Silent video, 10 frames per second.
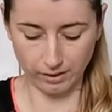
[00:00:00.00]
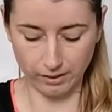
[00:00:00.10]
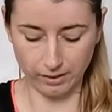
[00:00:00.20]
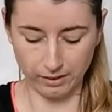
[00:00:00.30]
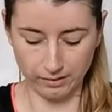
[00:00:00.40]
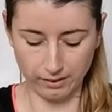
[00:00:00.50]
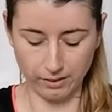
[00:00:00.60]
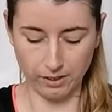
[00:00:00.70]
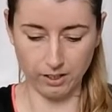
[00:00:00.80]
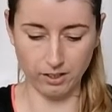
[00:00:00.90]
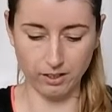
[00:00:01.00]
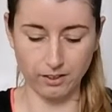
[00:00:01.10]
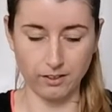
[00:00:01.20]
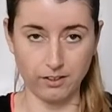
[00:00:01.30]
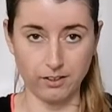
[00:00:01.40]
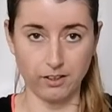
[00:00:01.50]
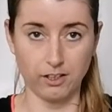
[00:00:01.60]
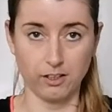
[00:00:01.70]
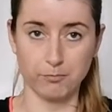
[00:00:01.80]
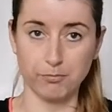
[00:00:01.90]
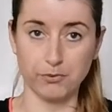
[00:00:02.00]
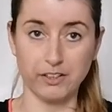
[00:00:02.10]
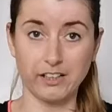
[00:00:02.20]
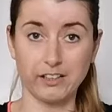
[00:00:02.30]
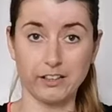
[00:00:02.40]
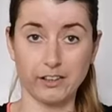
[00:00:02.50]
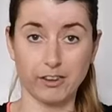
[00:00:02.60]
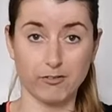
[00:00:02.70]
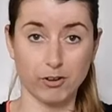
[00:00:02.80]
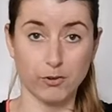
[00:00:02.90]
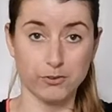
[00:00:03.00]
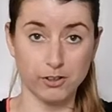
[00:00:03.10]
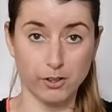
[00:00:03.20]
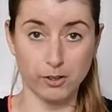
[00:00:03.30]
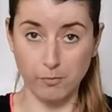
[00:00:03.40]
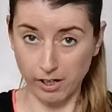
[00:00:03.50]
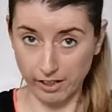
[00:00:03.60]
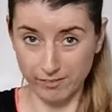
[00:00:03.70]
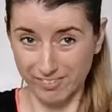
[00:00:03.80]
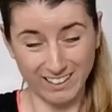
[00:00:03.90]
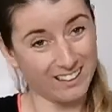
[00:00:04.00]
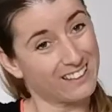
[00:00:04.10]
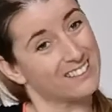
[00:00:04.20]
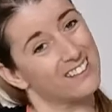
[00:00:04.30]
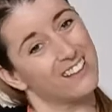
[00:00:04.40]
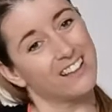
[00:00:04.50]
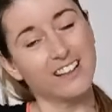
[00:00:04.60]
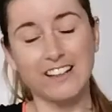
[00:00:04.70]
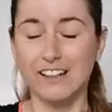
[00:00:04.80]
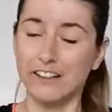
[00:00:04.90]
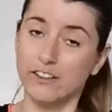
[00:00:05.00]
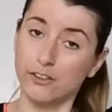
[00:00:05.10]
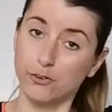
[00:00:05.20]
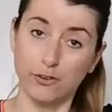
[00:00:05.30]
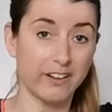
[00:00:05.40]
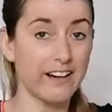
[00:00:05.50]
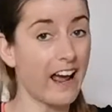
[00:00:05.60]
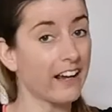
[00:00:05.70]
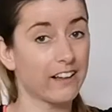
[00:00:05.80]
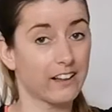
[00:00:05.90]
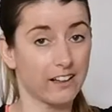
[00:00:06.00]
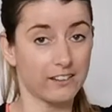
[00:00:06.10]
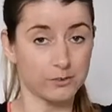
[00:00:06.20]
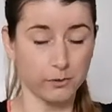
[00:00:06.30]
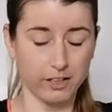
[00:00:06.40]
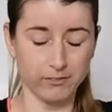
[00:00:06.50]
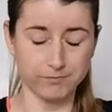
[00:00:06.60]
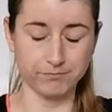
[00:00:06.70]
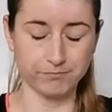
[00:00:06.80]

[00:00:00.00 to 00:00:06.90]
And breathe through. So you might feel it in your neck as well.